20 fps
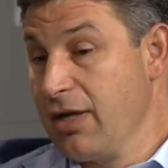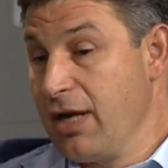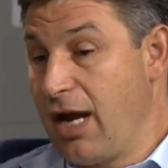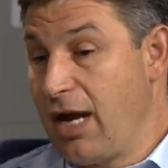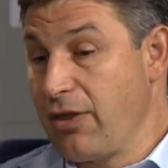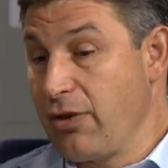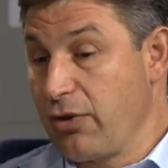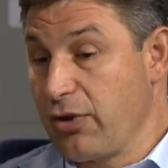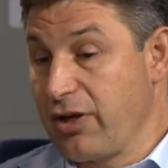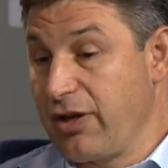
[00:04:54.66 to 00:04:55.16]

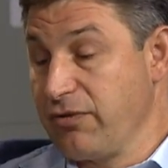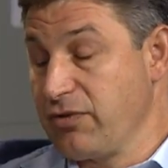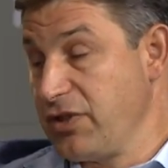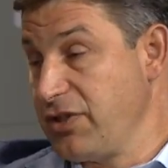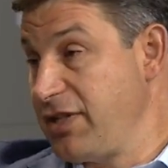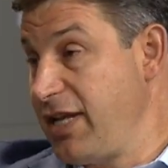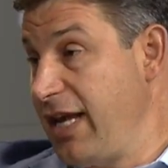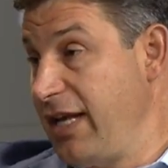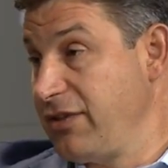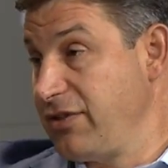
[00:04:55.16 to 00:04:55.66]
And there are gives and
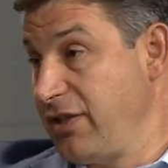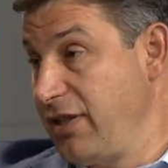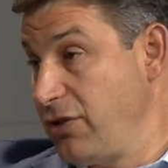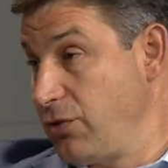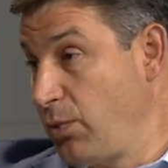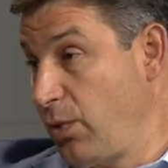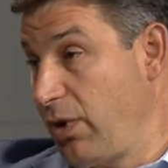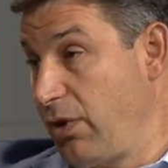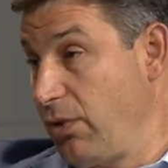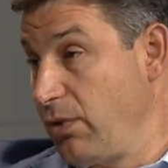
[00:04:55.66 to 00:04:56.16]
takes in each
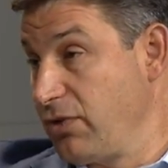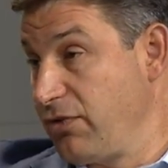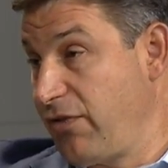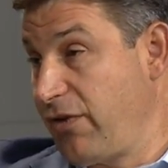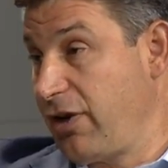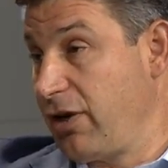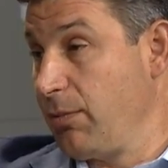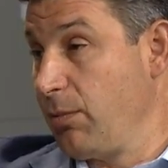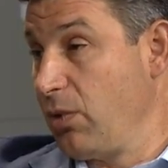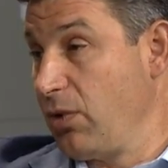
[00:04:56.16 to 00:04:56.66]
one of those
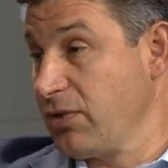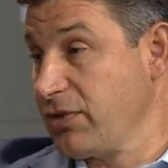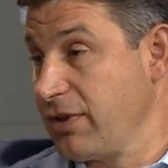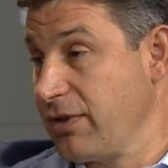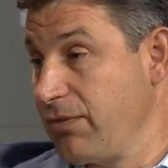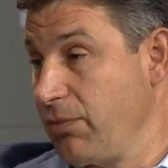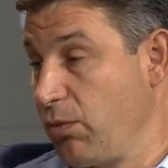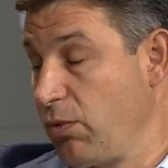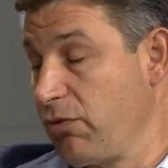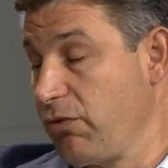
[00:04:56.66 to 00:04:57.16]
variables,
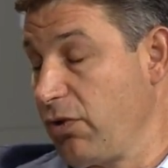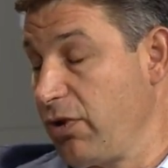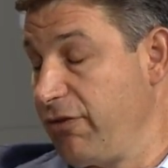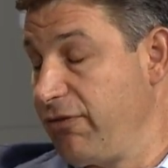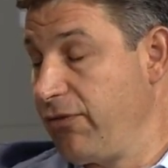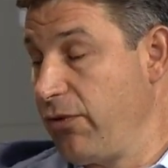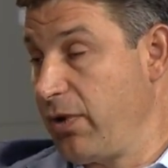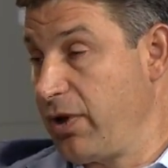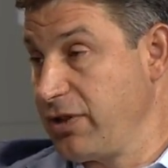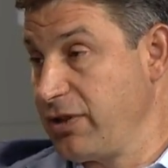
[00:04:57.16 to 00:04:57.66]
and we're really
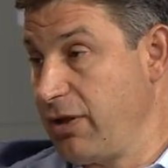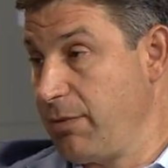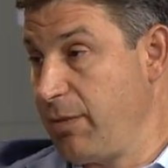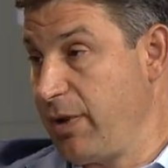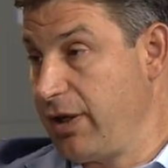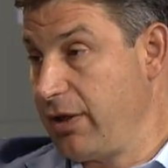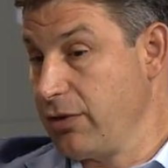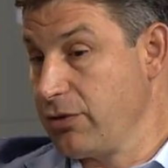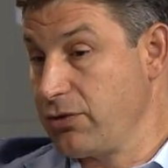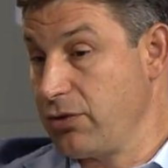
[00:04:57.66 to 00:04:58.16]
focused on
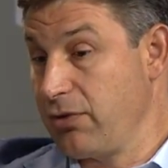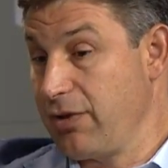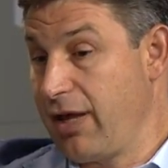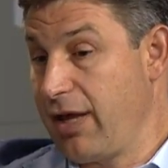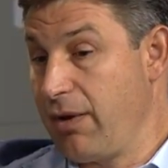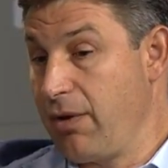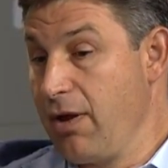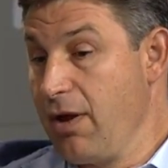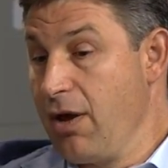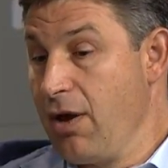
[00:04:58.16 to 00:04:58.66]
making sure
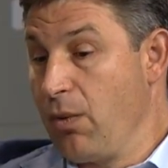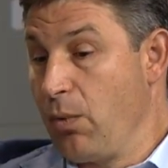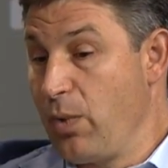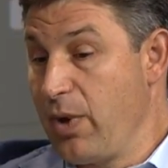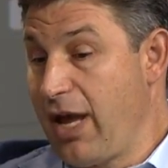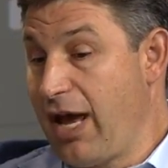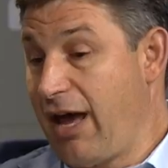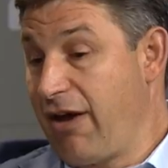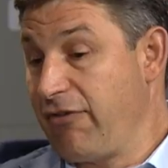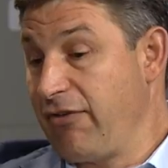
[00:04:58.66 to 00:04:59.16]
that we
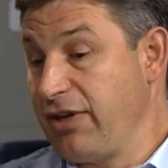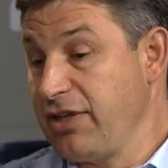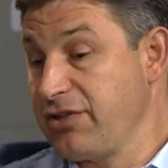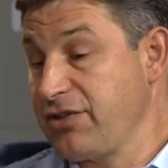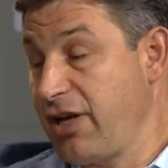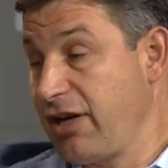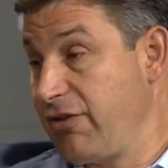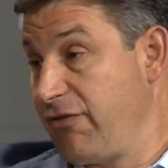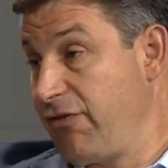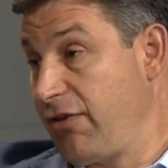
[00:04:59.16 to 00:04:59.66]
have a
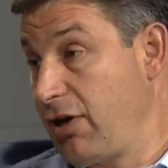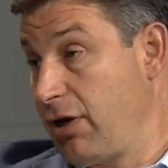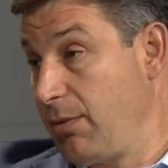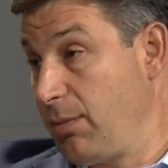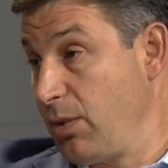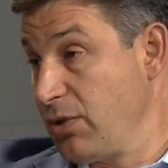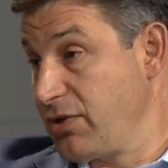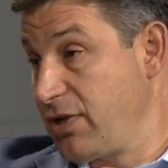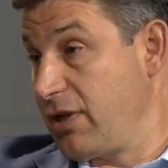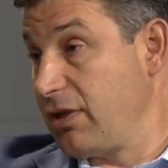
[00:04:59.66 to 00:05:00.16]
set of
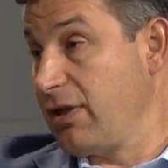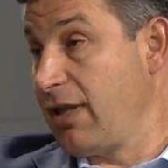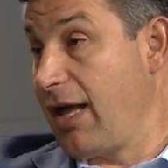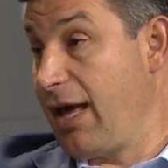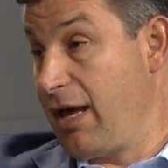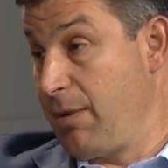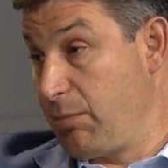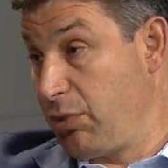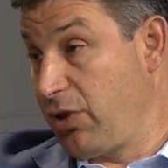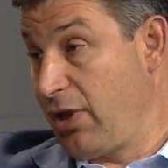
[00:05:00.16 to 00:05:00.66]
variables that allow,
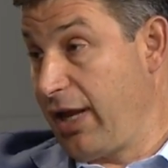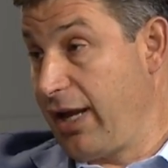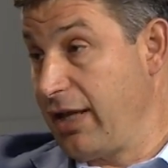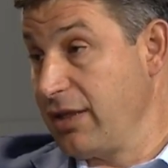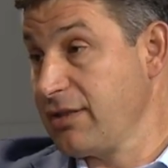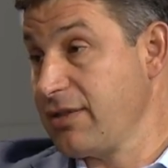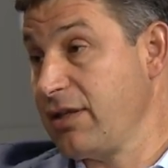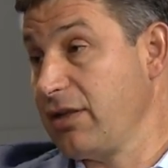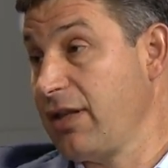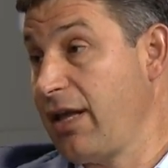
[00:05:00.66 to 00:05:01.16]
and
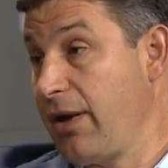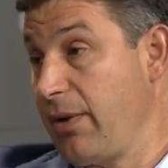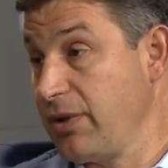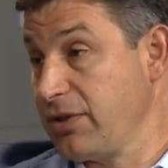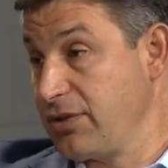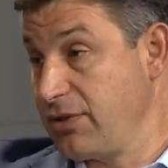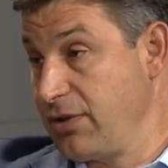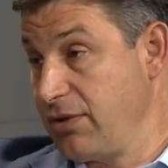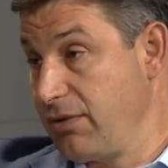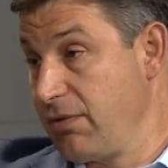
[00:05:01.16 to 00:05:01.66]
plans that allow
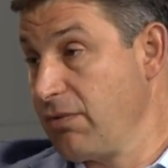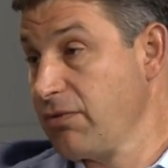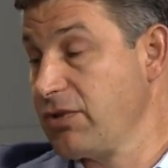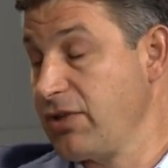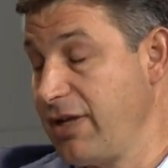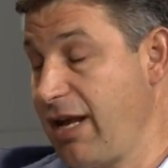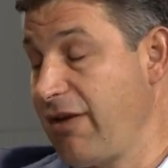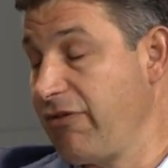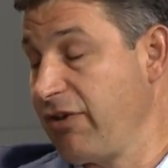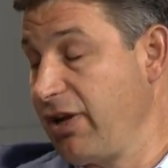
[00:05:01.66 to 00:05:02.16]
us to, to
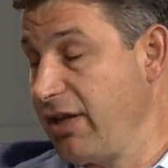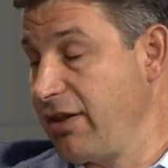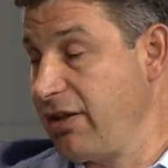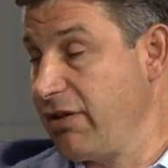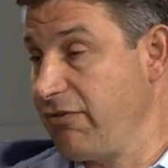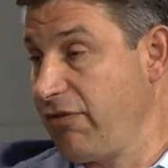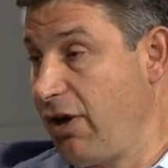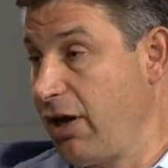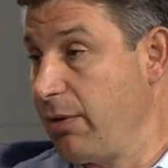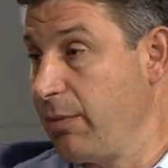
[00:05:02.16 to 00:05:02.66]
navigate the
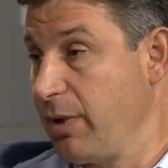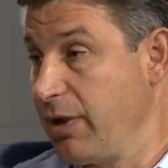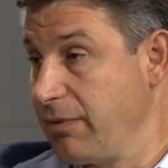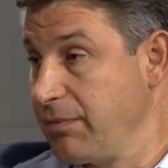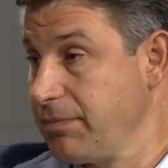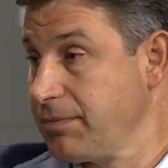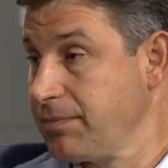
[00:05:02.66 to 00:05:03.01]
environment.